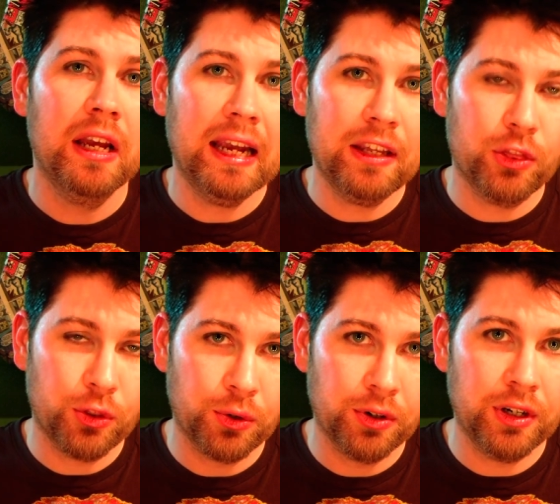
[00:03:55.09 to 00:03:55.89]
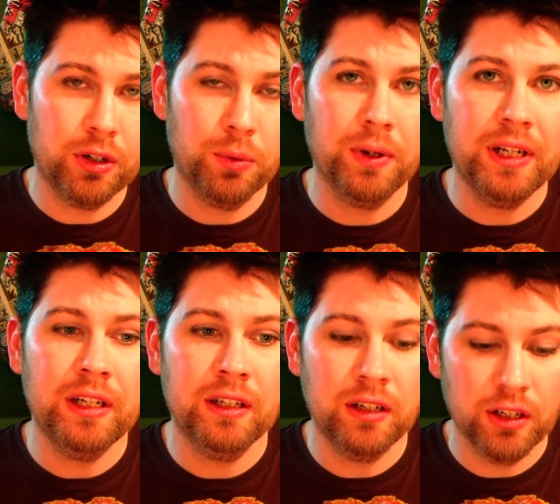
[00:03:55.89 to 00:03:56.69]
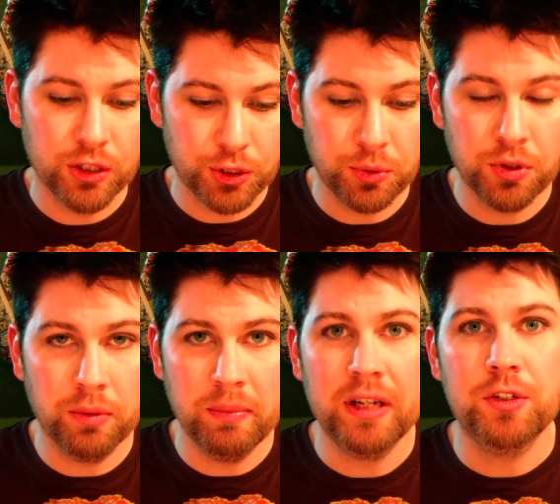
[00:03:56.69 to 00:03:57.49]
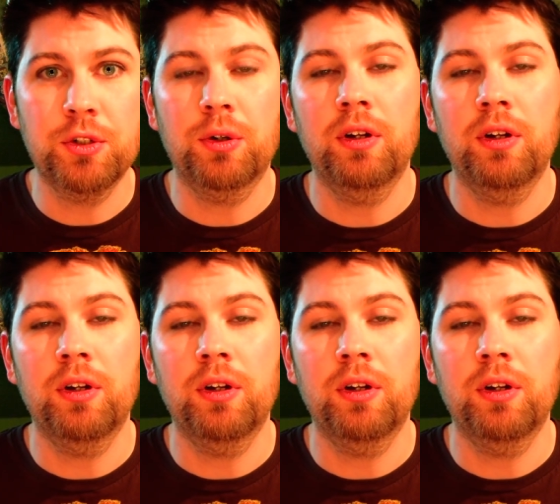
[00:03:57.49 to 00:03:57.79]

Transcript: a third ingredient to your mixture